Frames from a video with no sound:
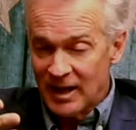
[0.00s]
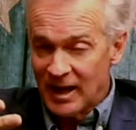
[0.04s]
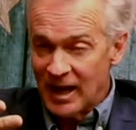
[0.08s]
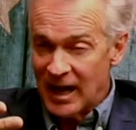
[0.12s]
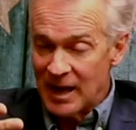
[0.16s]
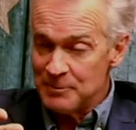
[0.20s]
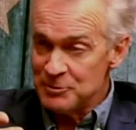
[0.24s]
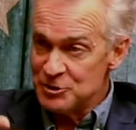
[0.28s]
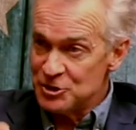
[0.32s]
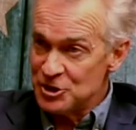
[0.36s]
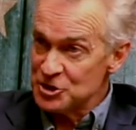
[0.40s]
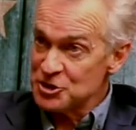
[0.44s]

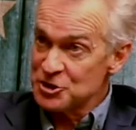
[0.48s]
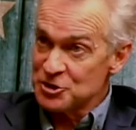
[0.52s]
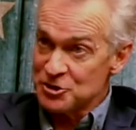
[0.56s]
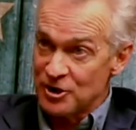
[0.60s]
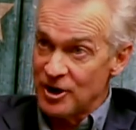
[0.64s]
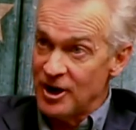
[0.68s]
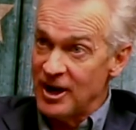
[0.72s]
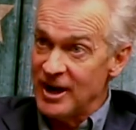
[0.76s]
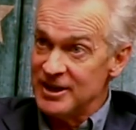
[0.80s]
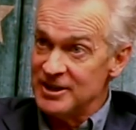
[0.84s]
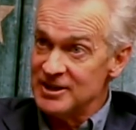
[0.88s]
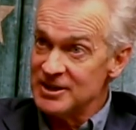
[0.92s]
I'm just
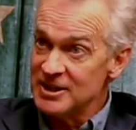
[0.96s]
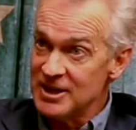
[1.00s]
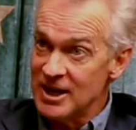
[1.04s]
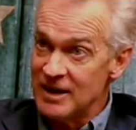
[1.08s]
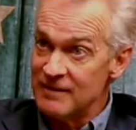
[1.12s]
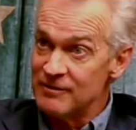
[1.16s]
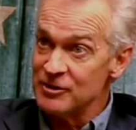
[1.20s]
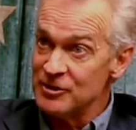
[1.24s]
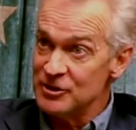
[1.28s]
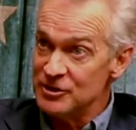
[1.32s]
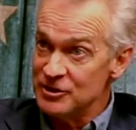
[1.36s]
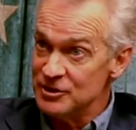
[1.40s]
trying to
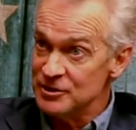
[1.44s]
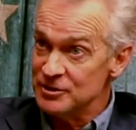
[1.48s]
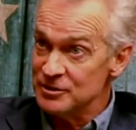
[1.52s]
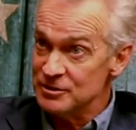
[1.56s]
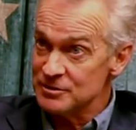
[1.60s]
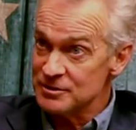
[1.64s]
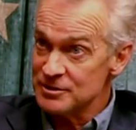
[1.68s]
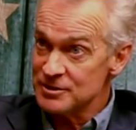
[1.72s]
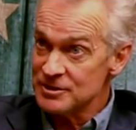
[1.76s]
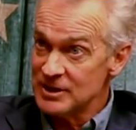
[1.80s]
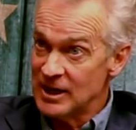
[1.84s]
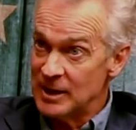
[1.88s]
cover the
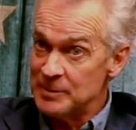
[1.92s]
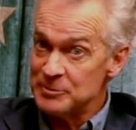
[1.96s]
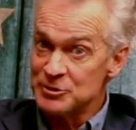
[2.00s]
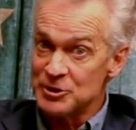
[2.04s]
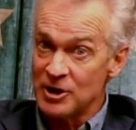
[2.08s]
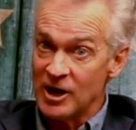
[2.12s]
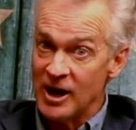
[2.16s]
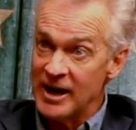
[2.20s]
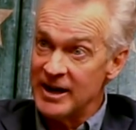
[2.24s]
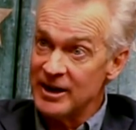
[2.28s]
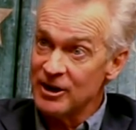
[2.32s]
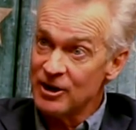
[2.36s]
news. I'm
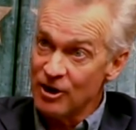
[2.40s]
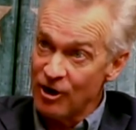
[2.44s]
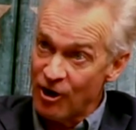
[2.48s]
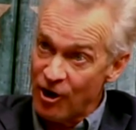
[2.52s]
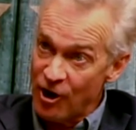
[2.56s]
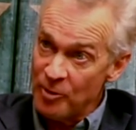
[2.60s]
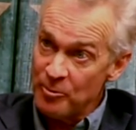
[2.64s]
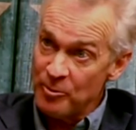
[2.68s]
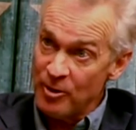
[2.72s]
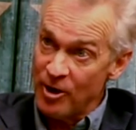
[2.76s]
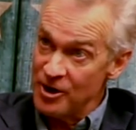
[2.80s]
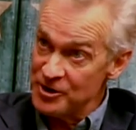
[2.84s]
trying to
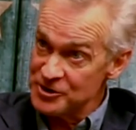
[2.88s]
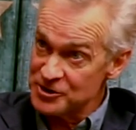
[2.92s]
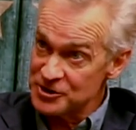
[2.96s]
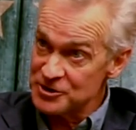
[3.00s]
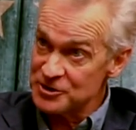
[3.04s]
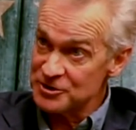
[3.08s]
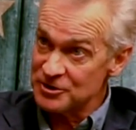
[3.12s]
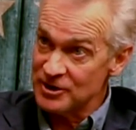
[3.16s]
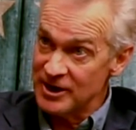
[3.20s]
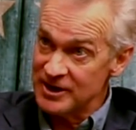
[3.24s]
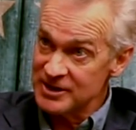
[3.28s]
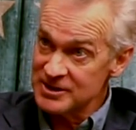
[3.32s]
call balls and
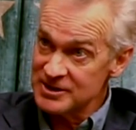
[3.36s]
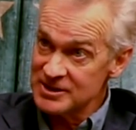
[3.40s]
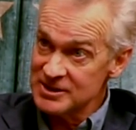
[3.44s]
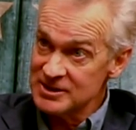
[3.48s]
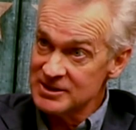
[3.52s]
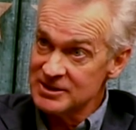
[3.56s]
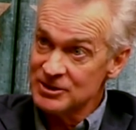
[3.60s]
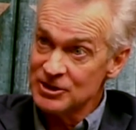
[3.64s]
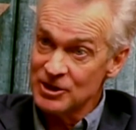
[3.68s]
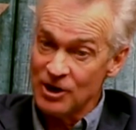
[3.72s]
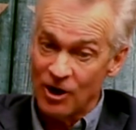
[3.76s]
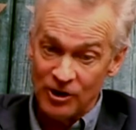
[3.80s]
strikes.
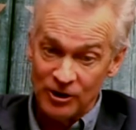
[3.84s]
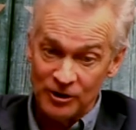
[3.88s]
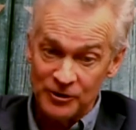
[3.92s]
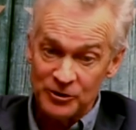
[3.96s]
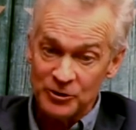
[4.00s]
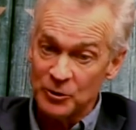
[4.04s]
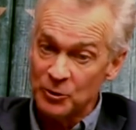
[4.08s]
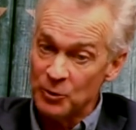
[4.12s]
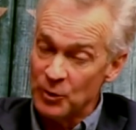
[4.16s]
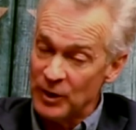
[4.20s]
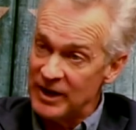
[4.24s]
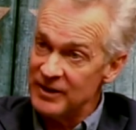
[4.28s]
Yeah. Call it
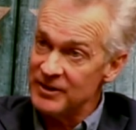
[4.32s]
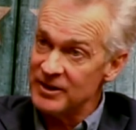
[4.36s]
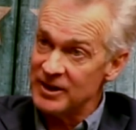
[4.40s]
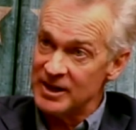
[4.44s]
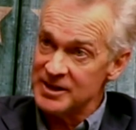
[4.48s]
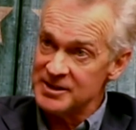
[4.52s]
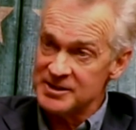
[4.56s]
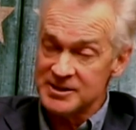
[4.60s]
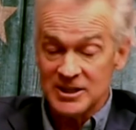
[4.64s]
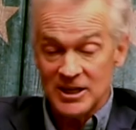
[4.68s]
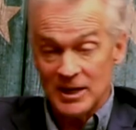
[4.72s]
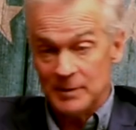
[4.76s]
the way that
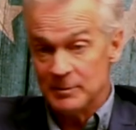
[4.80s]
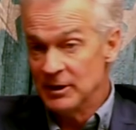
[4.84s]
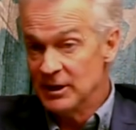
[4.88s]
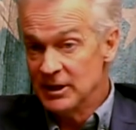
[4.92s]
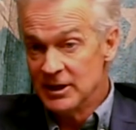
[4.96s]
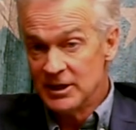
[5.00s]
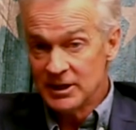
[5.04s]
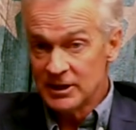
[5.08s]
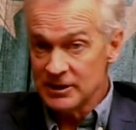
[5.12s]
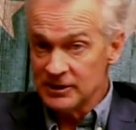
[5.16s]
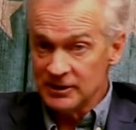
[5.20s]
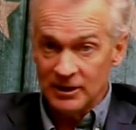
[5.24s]
I see them.
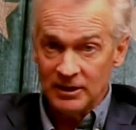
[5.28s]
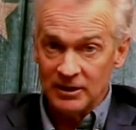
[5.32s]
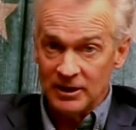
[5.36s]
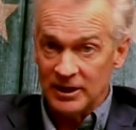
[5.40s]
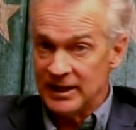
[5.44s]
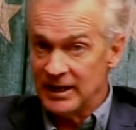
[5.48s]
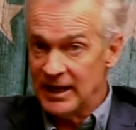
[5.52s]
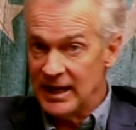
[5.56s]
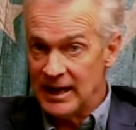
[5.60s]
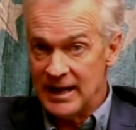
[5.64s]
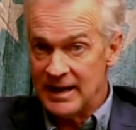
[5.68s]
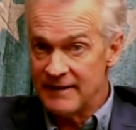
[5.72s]

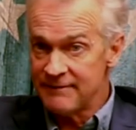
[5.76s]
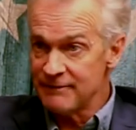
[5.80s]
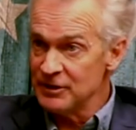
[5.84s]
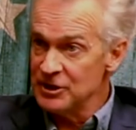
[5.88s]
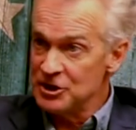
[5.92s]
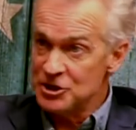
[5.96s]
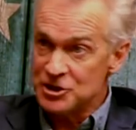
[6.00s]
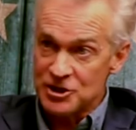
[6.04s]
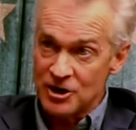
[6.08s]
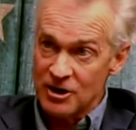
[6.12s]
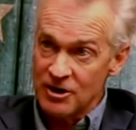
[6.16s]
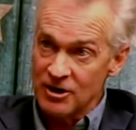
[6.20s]
Clearly, every
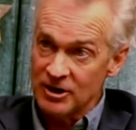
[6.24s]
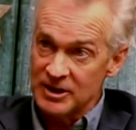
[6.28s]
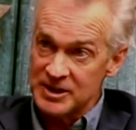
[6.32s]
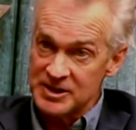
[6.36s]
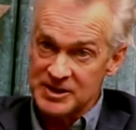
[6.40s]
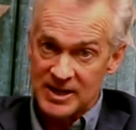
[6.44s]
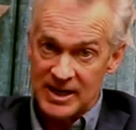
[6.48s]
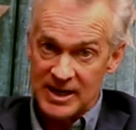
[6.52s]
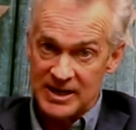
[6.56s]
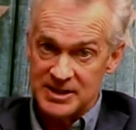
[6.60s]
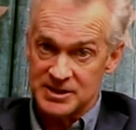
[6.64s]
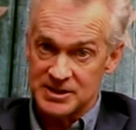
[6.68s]

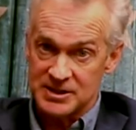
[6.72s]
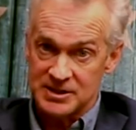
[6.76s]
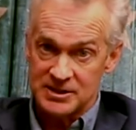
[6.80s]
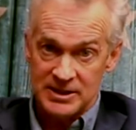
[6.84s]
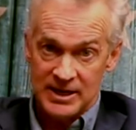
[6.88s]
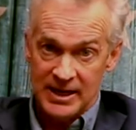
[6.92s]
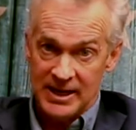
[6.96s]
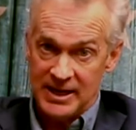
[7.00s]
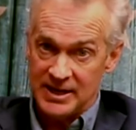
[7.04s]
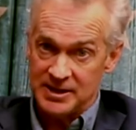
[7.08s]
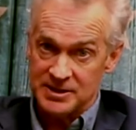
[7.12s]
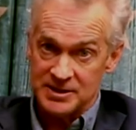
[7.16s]
journalist has
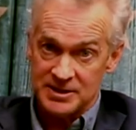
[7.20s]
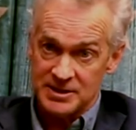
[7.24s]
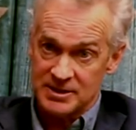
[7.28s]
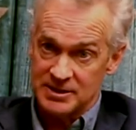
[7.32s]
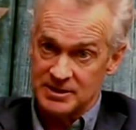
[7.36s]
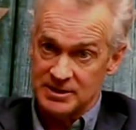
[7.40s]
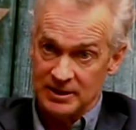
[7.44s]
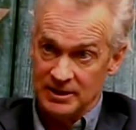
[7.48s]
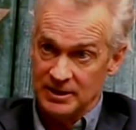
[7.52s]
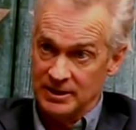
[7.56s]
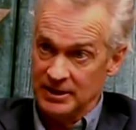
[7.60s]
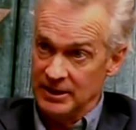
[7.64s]

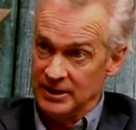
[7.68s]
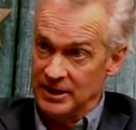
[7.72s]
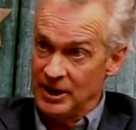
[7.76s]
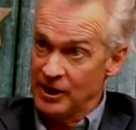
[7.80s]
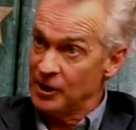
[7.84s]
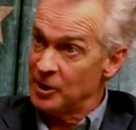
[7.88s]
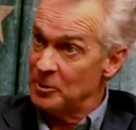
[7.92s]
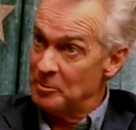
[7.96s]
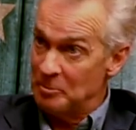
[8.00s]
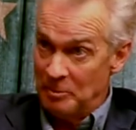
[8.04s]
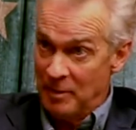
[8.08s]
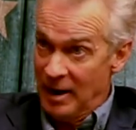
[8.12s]
has
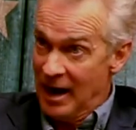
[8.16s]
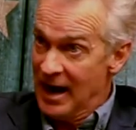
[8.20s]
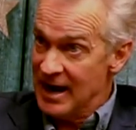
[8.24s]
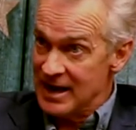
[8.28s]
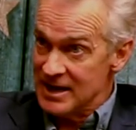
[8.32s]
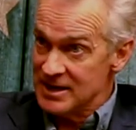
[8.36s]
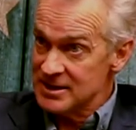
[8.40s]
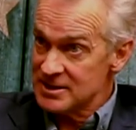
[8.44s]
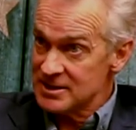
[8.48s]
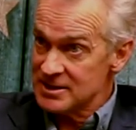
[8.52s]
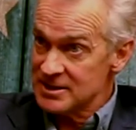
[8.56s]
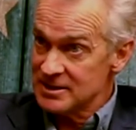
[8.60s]
inherent
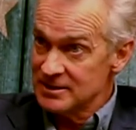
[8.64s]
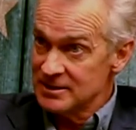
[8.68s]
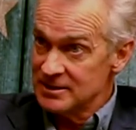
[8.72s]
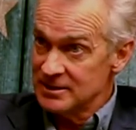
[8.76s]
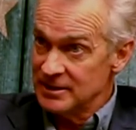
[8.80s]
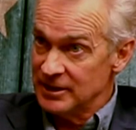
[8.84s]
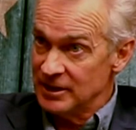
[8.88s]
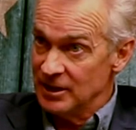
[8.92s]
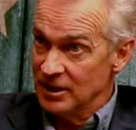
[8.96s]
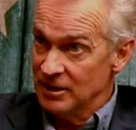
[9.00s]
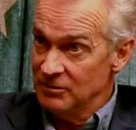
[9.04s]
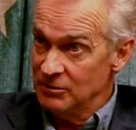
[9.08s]
bias.
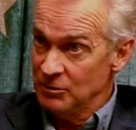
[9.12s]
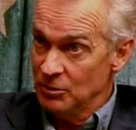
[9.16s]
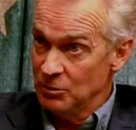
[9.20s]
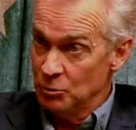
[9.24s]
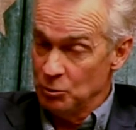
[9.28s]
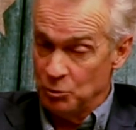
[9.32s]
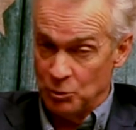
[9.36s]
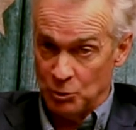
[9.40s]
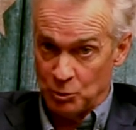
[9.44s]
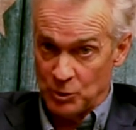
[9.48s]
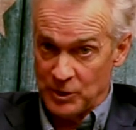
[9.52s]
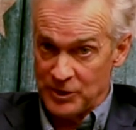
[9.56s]
Mm-hmm. You know,
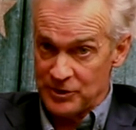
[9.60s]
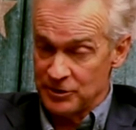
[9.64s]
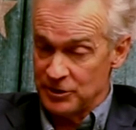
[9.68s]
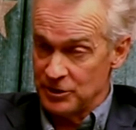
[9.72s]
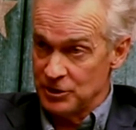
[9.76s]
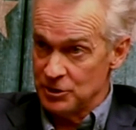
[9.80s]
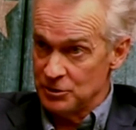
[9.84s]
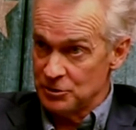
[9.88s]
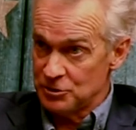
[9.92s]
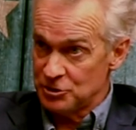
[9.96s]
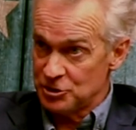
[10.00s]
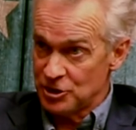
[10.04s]
whether
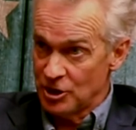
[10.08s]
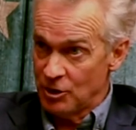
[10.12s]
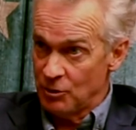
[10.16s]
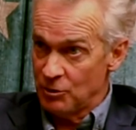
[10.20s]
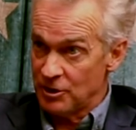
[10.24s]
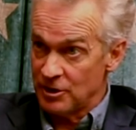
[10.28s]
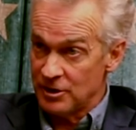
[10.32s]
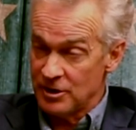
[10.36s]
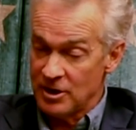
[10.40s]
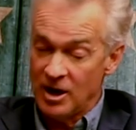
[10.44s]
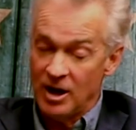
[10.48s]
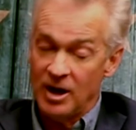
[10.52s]
you show
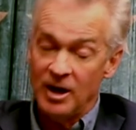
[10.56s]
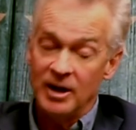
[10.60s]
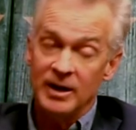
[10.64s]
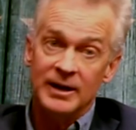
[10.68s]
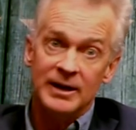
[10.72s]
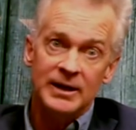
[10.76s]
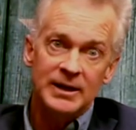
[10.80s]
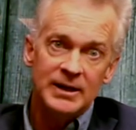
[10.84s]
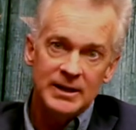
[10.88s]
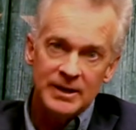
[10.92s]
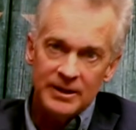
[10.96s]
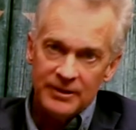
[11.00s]
it or not,
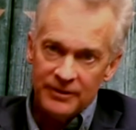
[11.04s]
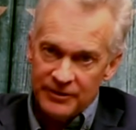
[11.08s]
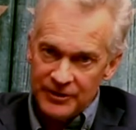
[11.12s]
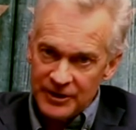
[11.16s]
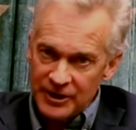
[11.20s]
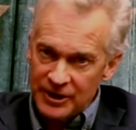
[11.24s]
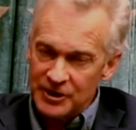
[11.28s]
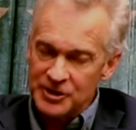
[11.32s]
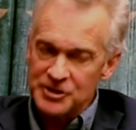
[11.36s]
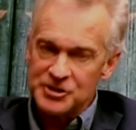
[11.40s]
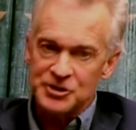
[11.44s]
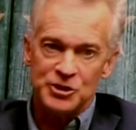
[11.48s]

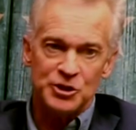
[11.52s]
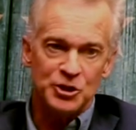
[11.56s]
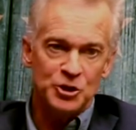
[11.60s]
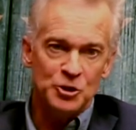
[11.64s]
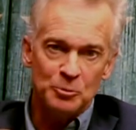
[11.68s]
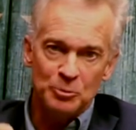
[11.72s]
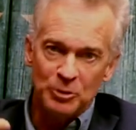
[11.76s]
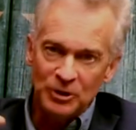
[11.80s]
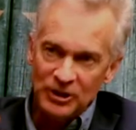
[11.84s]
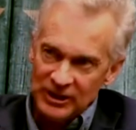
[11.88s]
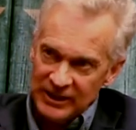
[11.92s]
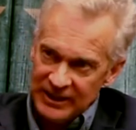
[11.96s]
there's you
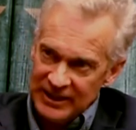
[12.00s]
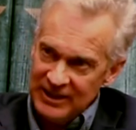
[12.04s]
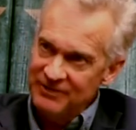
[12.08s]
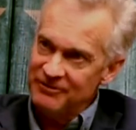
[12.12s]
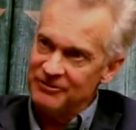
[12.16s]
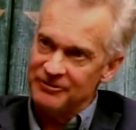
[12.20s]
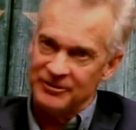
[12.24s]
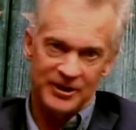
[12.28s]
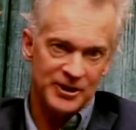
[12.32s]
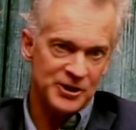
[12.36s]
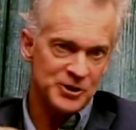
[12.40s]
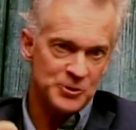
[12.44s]
believe
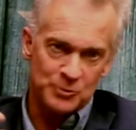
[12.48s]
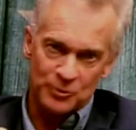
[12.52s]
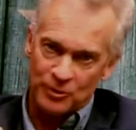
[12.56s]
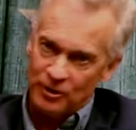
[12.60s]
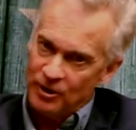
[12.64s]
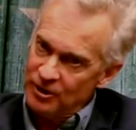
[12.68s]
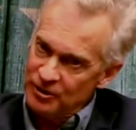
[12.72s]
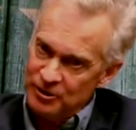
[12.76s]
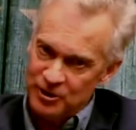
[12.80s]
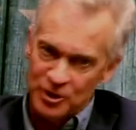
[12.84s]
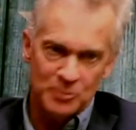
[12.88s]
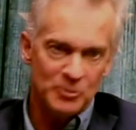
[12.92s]
things. We're
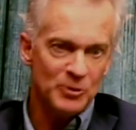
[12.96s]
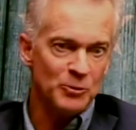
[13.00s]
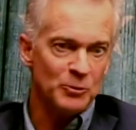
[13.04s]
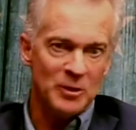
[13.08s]
all human.